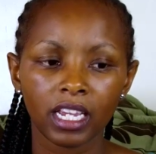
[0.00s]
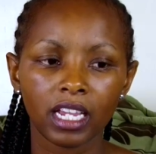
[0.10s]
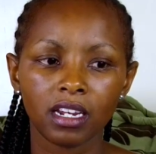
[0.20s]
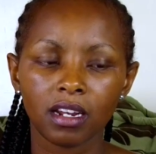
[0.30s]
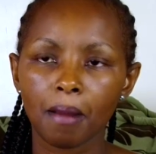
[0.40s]

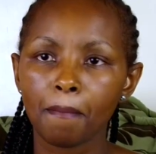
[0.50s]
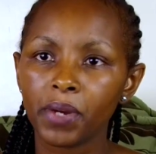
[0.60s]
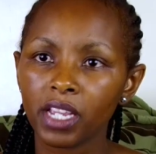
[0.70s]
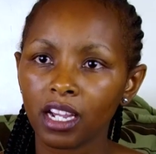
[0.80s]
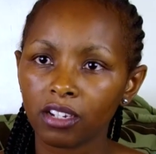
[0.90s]
and
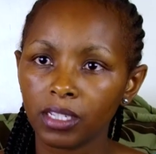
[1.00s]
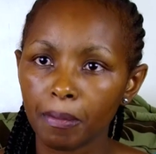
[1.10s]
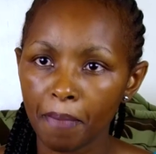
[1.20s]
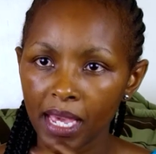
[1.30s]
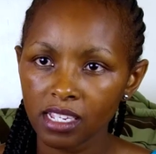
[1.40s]
bringing out
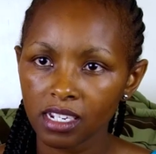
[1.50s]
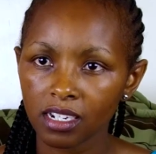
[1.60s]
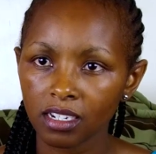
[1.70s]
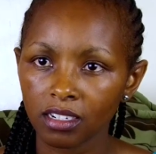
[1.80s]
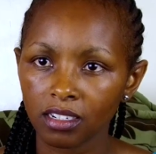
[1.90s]
the
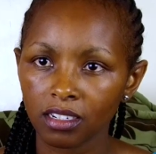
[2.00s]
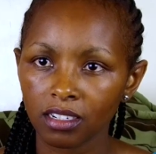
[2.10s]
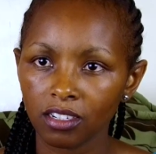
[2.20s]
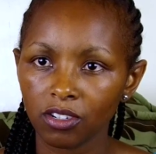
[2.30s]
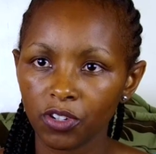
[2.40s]
best.
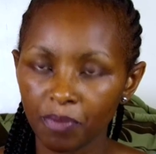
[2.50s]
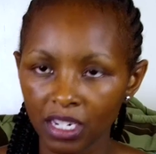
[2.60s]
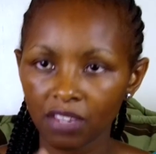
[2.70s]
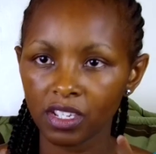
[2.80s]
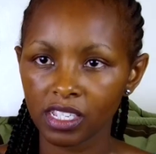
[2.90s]
You've
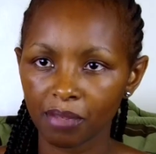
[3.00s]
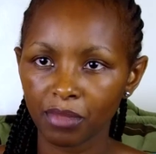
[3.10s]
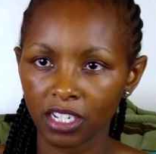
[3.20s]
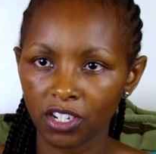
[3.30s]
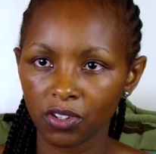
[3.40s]
been given
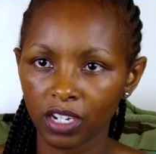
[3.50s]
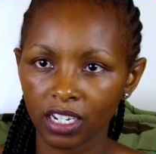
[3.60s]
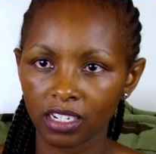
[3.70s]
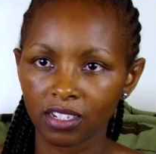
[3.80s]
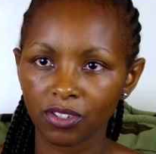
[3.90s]
something in your
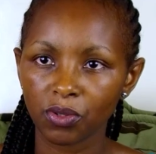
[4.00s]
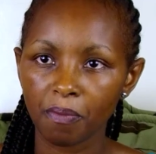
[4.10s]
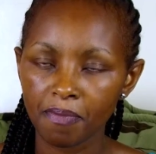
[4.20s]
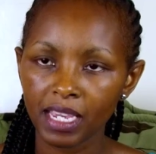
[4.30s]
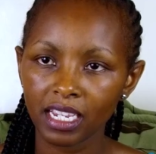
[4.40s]
hand,
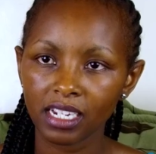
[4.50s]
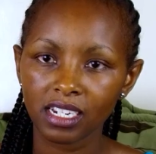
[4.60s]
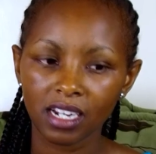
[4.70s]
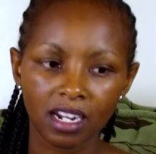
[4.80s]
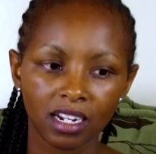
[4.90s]
so make
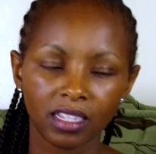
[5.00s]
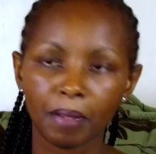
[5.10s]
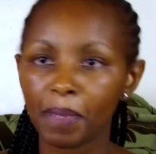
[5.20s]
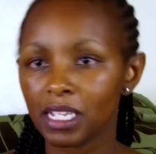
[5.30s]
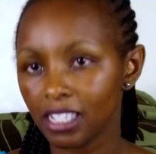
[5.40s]
it
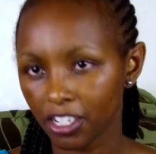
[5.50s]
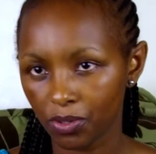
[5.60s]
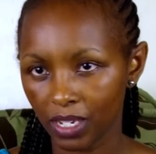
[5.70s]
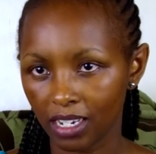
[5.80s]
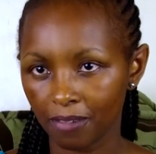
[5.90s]
the best
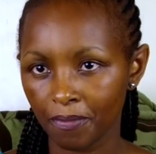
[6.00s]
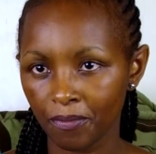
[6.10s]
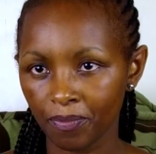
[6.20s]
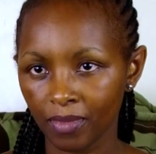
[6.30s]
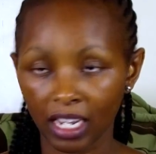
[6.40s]
that you can
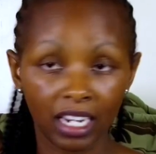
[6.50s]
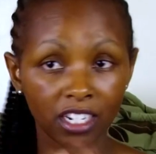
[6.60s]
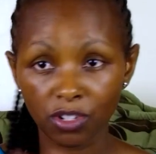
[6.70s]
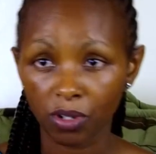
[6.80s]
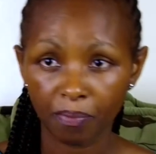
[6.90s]
and
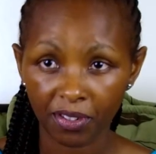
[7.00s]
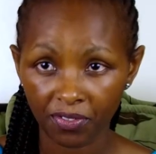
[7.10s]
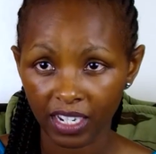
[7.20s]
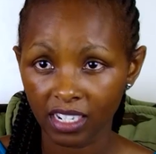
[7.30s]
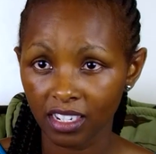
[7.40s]
let God
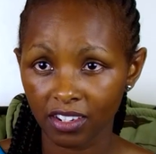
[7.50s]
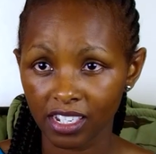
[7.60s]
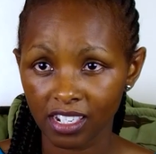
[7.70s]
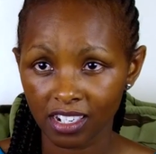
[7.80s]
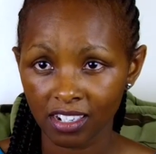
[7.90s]
perfect the
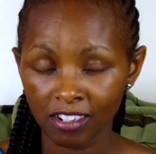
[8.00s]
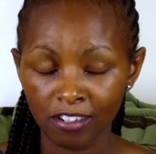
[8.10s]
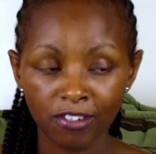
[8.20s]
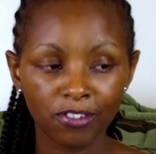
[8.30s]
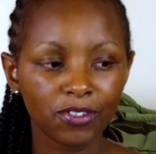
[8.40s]
rest.
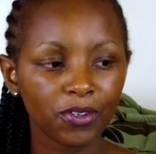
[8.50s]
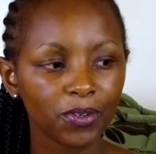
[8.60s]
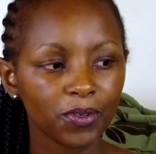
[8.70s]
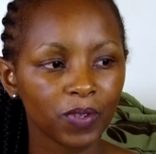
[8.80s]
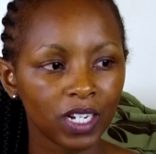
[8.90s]

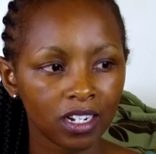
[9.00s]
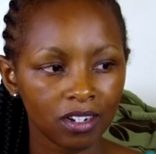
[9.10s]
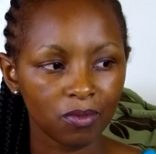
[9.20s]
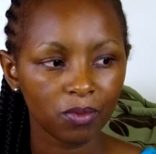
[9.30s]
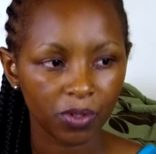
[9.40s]
So
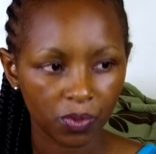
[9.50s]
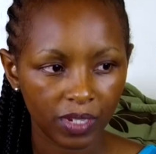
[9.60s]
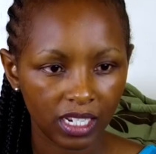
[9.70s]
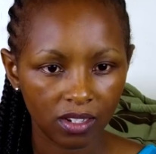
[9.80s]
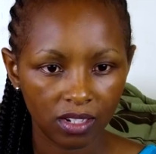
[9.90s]
what
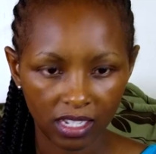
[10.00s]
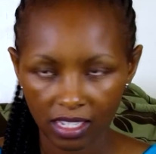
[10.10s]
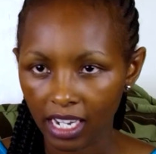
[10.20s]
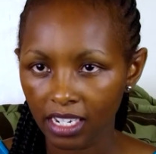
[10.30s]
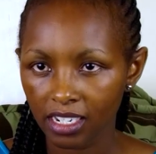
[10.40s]
we
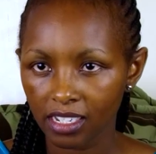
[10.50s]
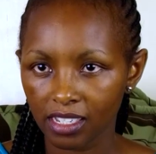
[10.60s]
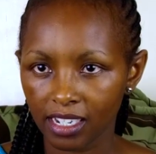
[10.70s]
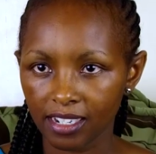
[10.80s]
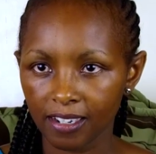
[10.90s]
decided
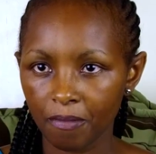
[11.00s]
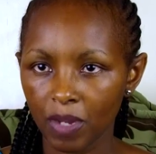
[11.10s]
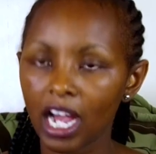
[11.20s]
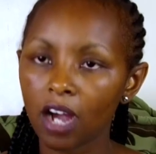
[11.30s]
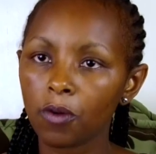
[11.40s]
is that
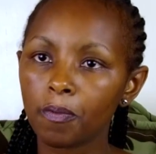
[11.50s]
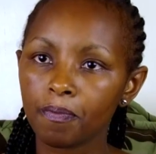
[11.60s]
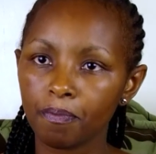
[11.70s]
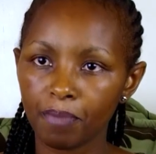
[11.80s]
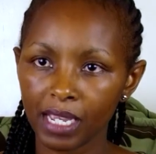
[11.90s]
how
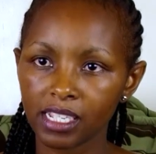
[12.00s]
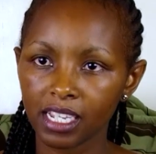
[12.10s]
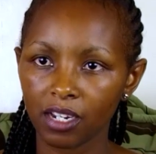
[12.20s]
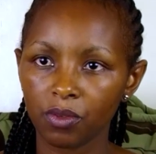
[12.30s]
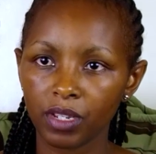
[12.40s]

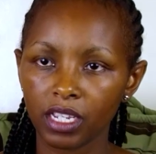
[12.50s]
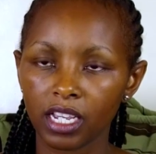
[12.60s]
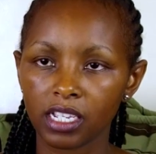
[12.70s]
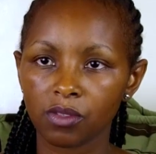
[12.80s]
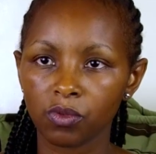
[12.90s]
best can
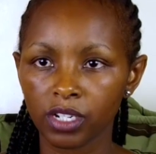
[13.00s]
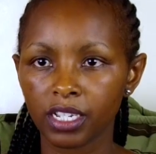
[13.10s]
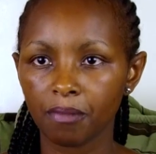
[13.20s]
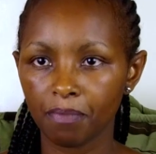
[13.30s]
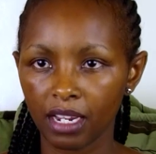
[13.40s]
we as
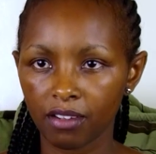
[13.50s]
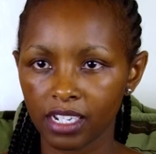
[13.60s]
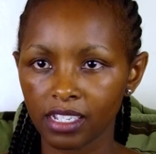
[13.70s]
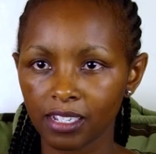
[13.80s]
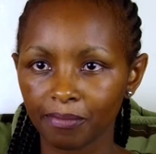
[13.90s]
working
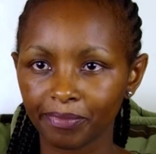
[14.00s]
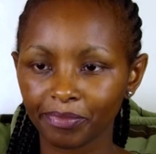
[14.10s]
parents